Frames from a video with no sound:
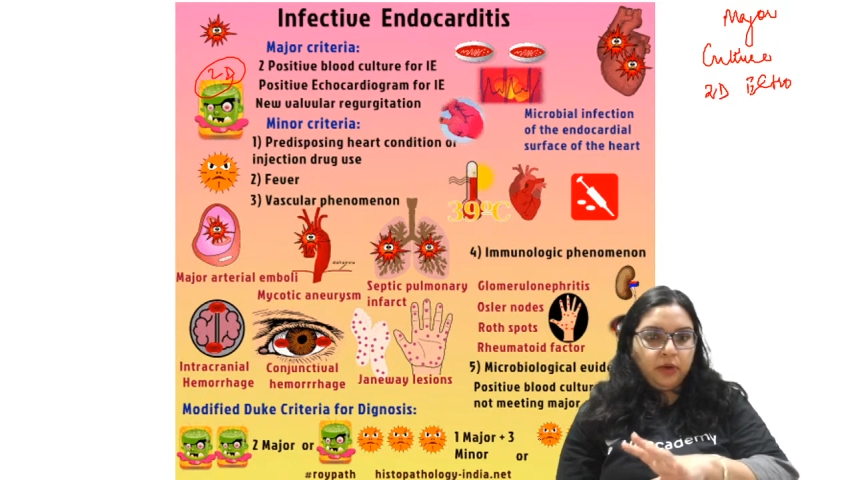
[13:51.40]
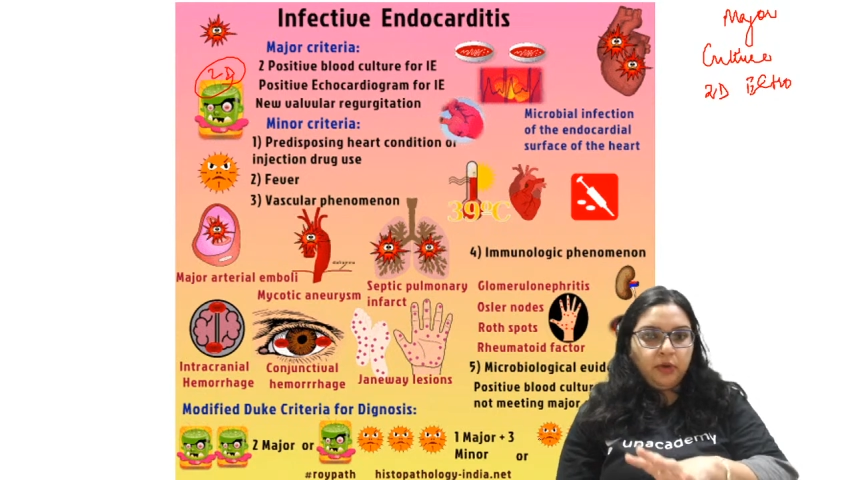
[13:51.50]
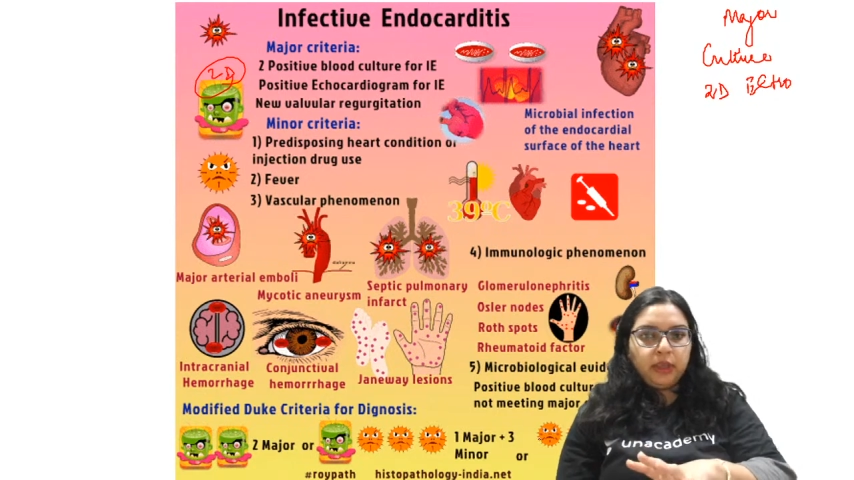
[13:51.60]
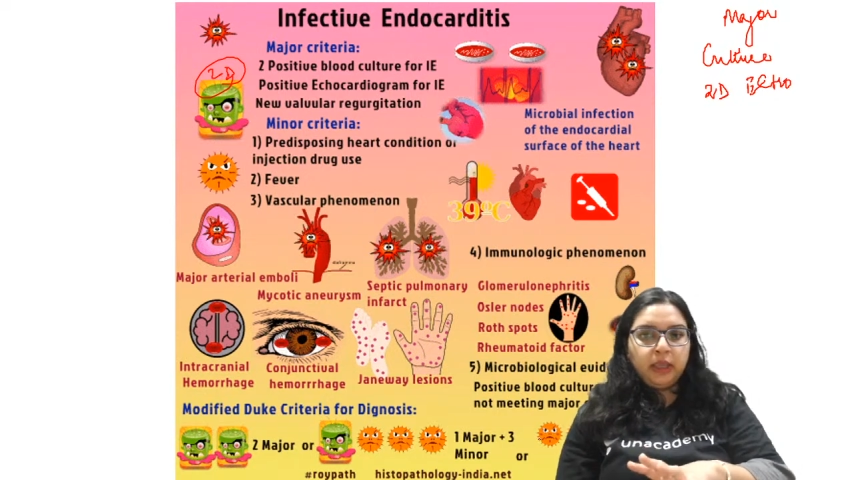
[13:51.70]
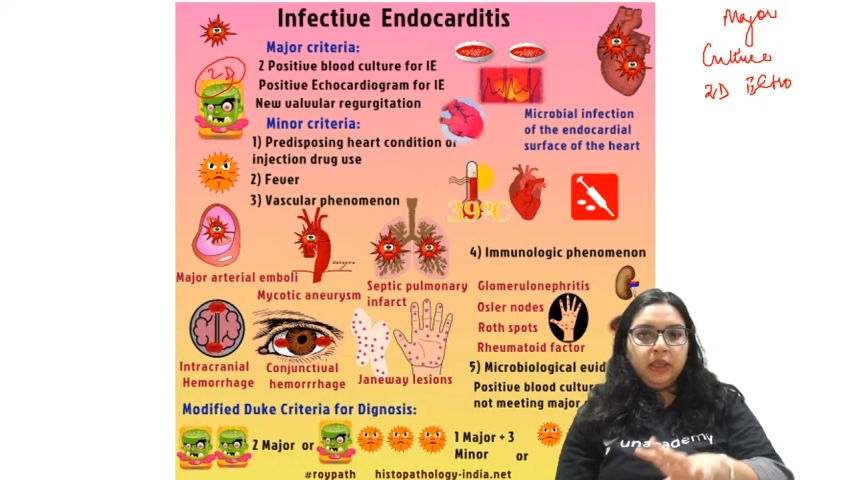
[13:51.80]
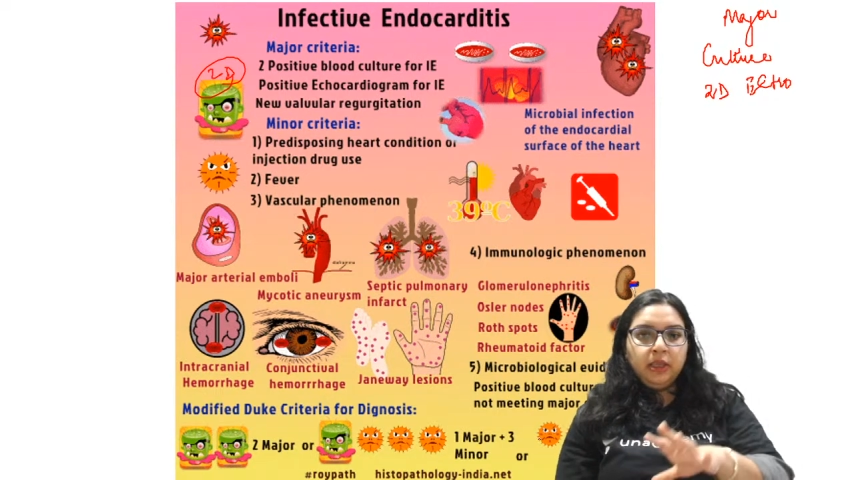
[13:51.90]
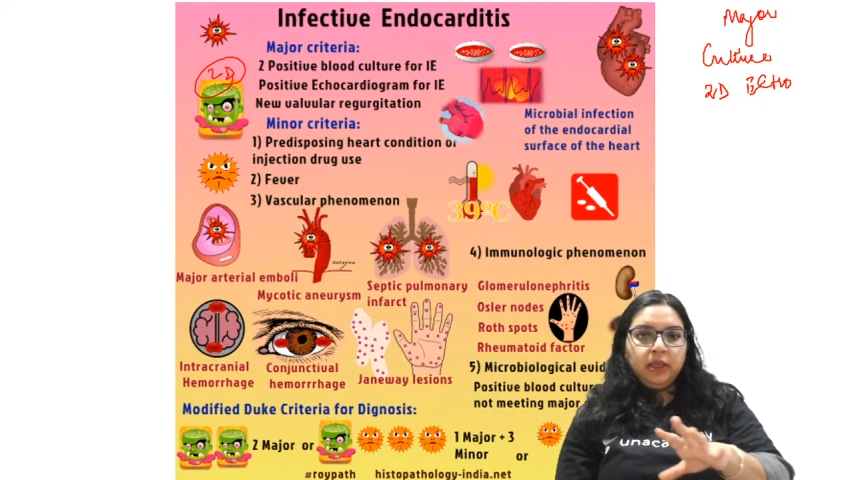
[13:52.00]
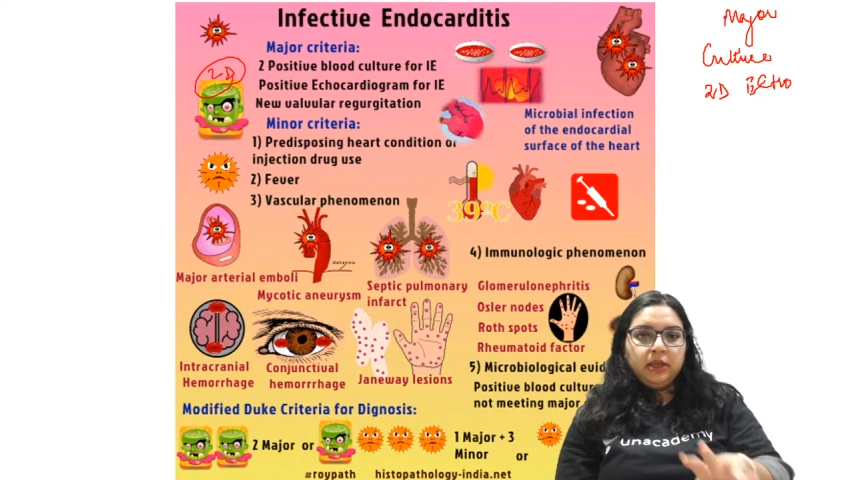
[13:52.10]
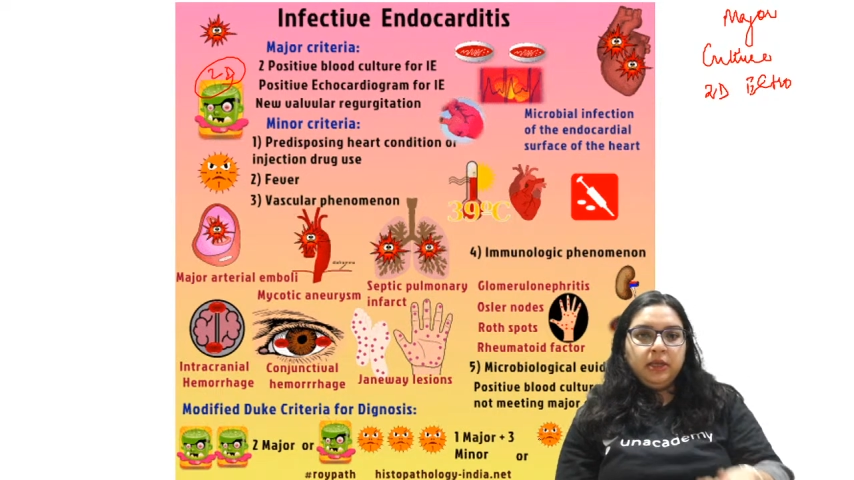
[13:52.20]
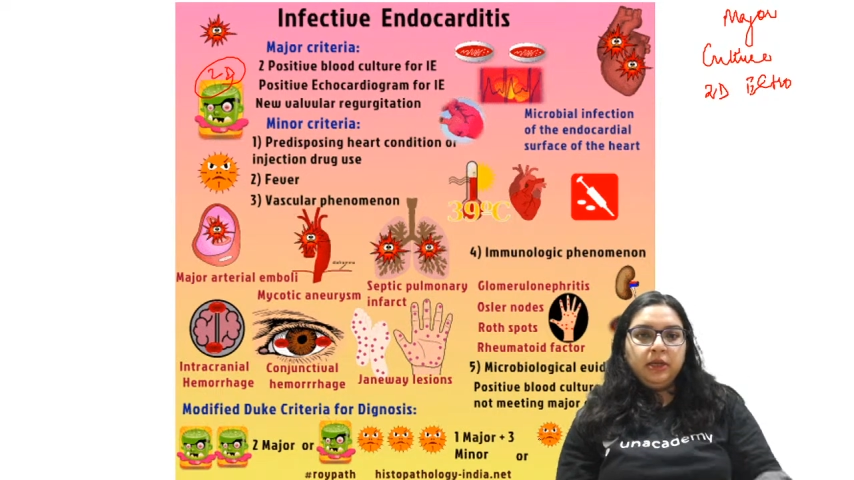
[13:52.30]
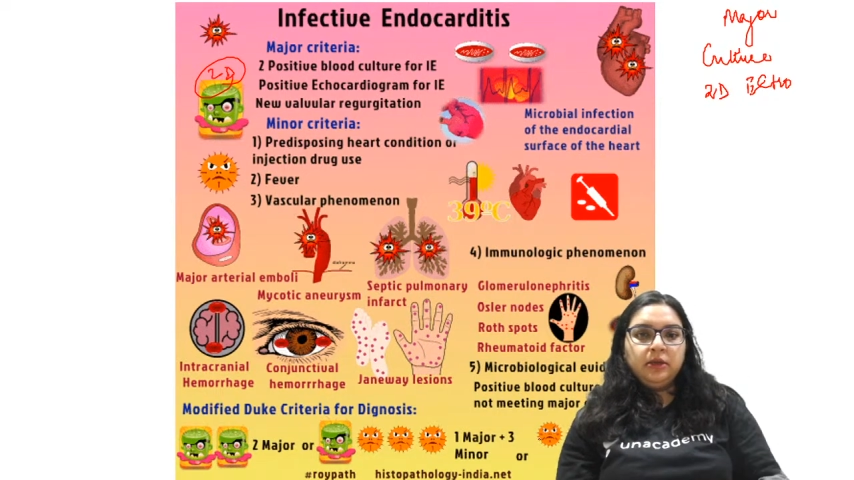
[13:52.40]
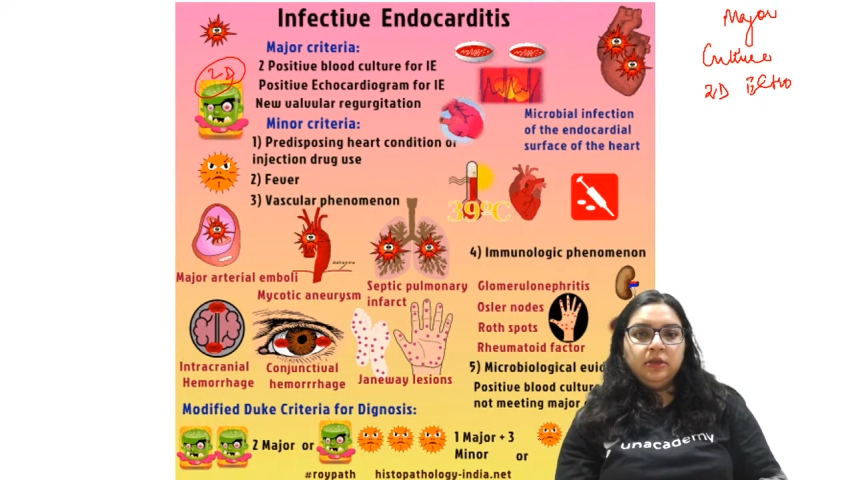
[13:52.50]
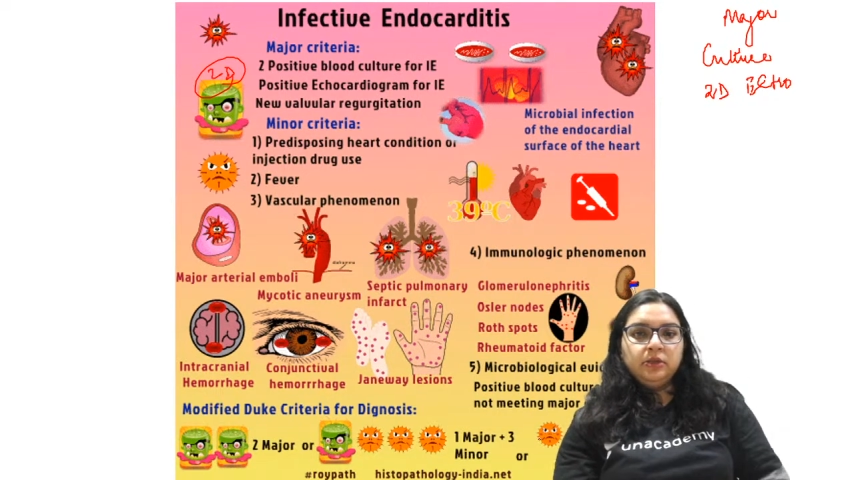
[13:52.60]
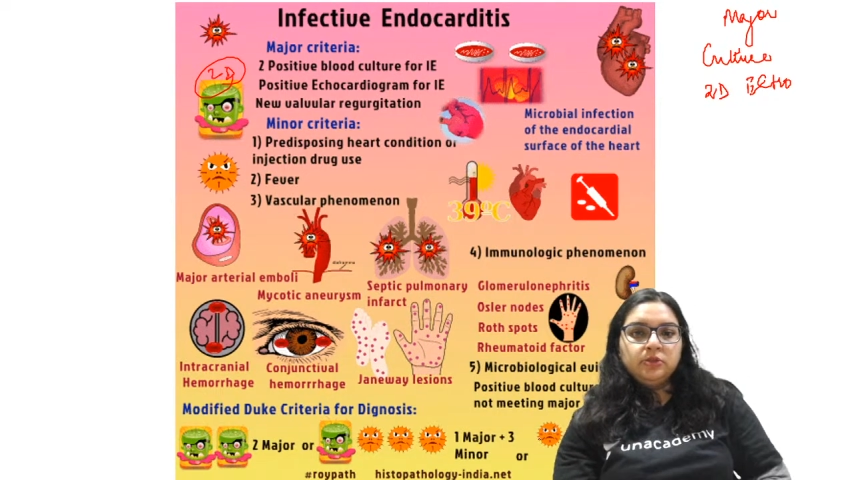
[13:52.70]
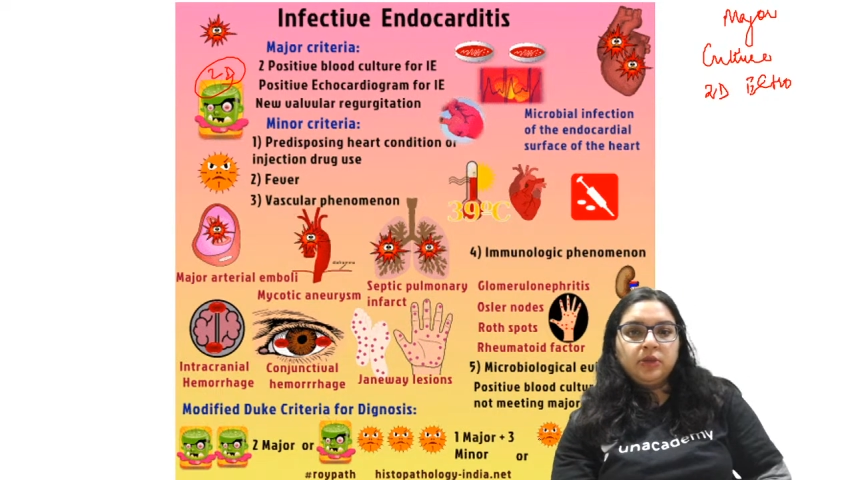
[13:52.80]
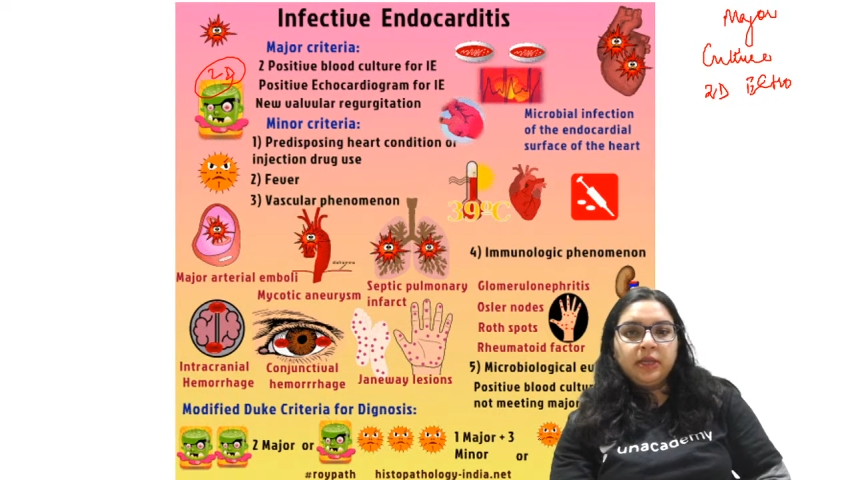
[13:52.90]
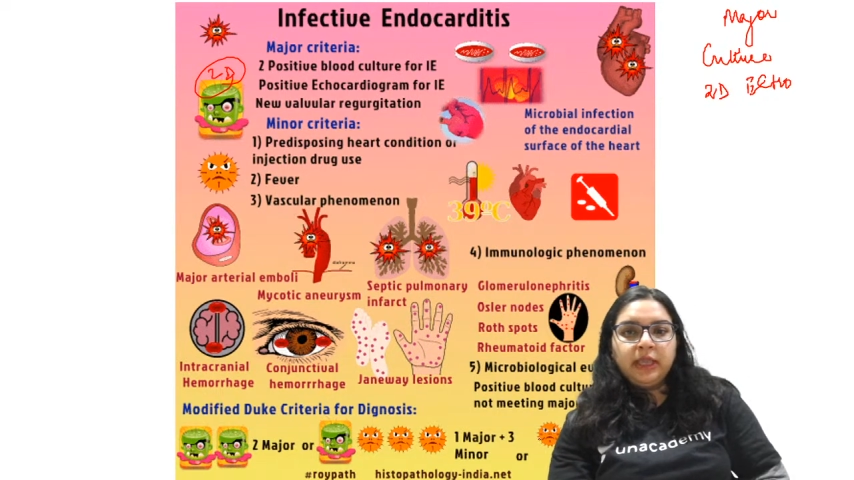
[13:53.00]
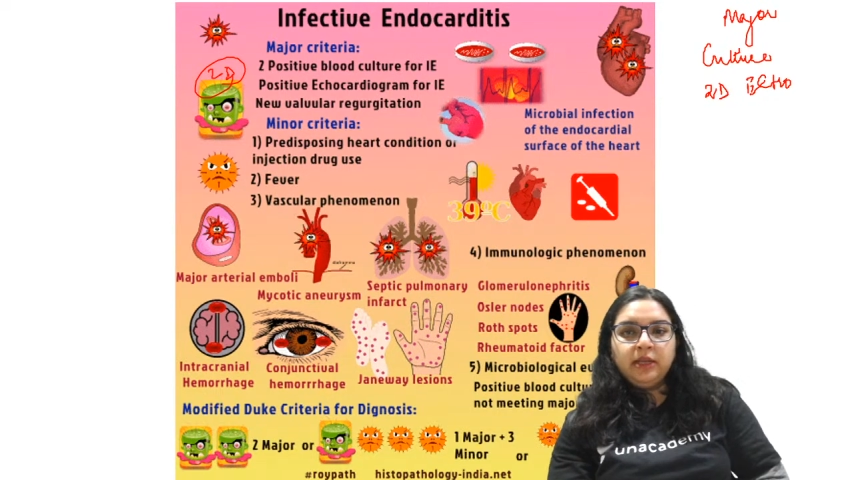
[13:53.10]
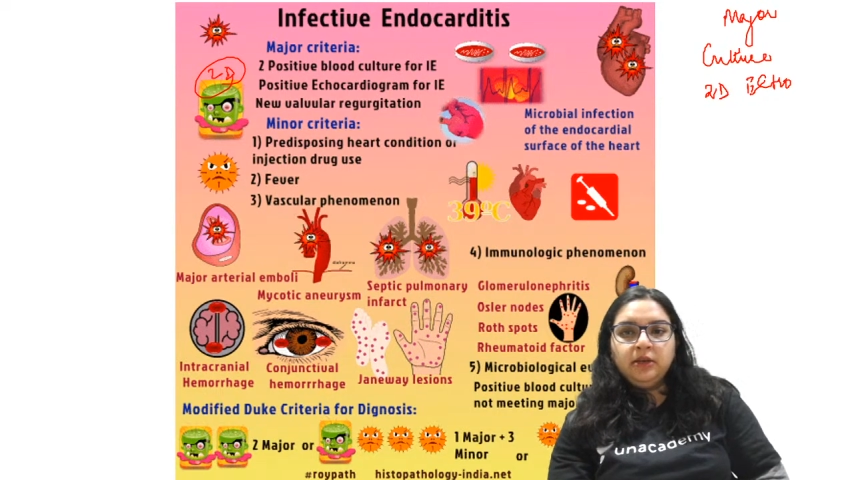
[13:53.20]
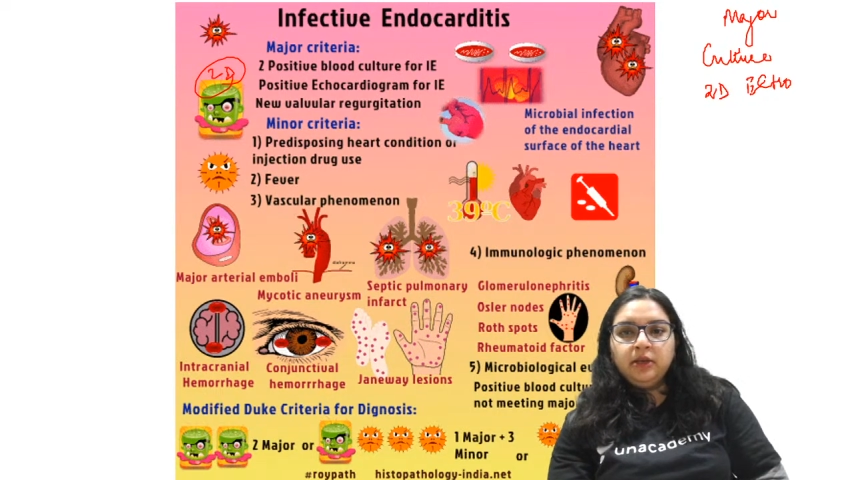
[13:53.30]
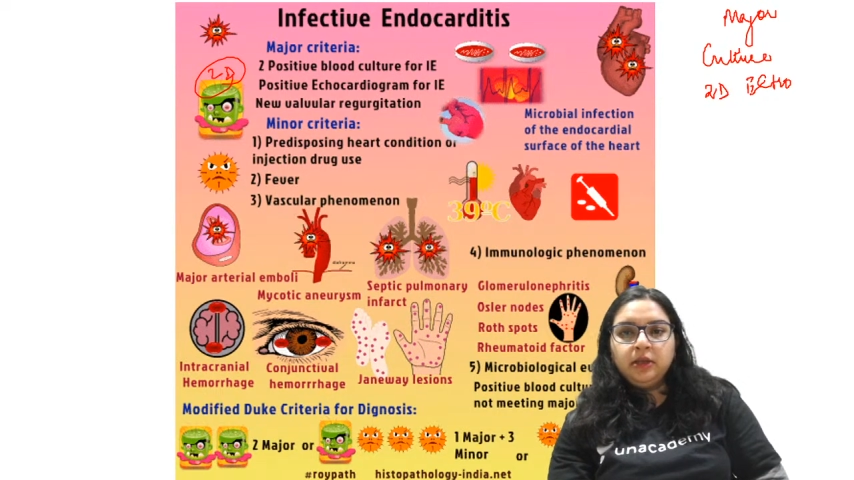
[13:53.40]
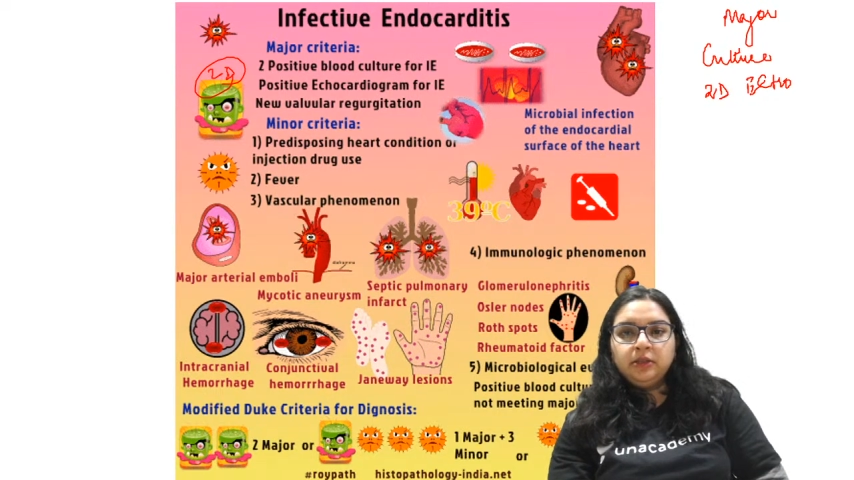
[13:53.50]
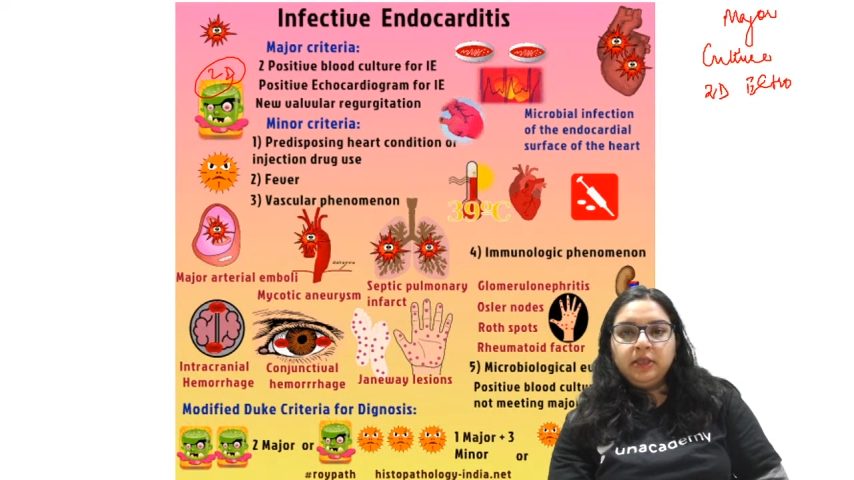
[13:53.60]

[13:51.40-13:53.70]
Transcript: Okay, clear? So again, uh,